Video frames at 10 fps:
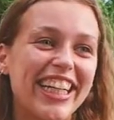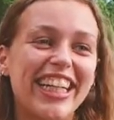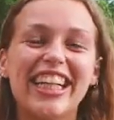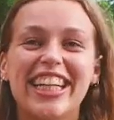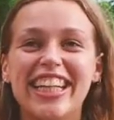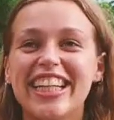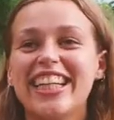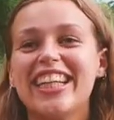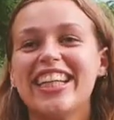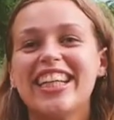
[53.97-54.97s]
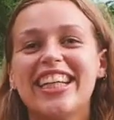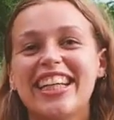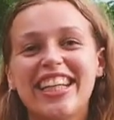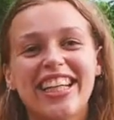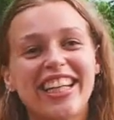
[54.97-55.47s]

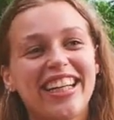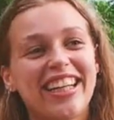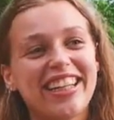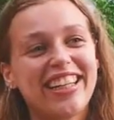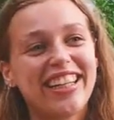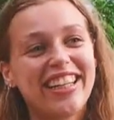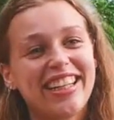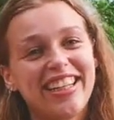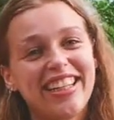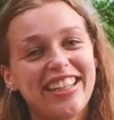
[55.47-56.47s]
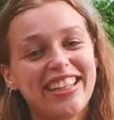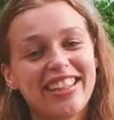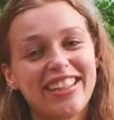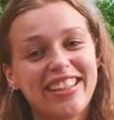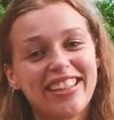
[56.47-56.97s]

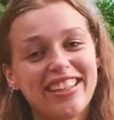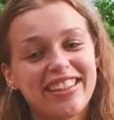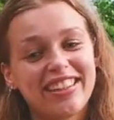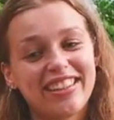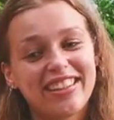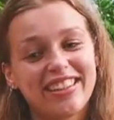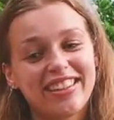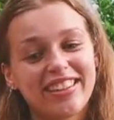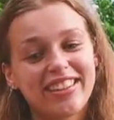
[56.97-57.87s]
The person shown says nothing.